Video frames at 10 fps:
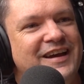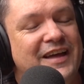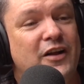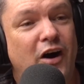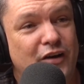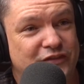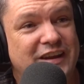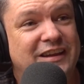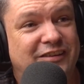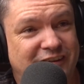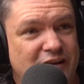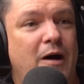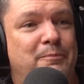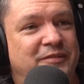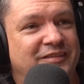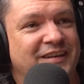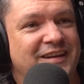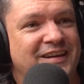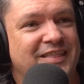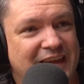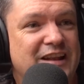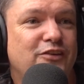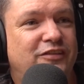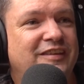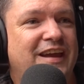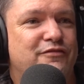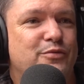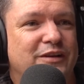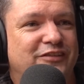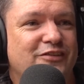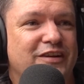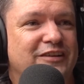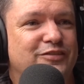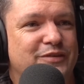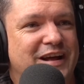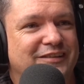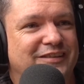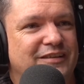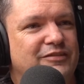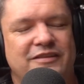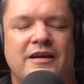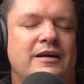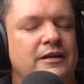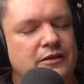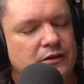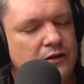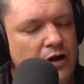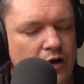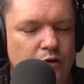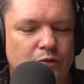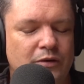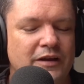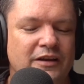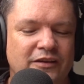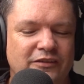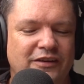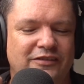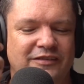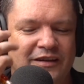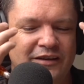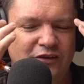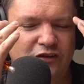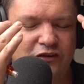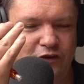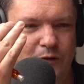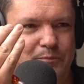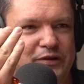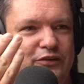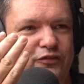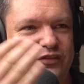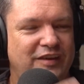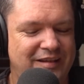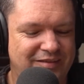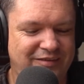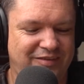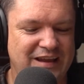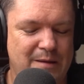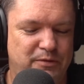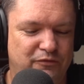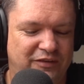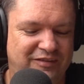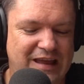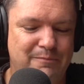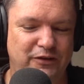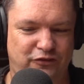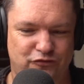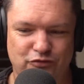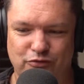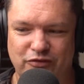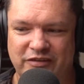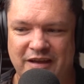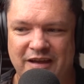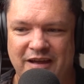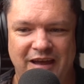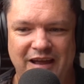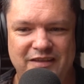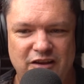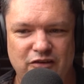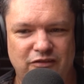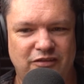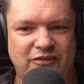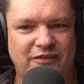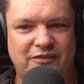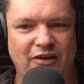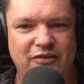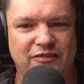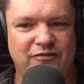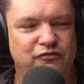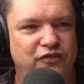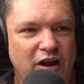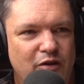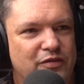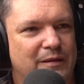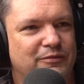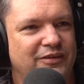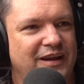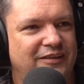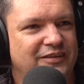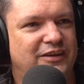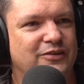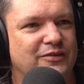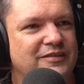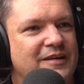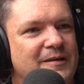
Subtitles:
And after he stops, then you see everyone starting to renounce it. It was, no, just stupid. You've set this thing up, you've established rules, and then you just don't follow them to execute.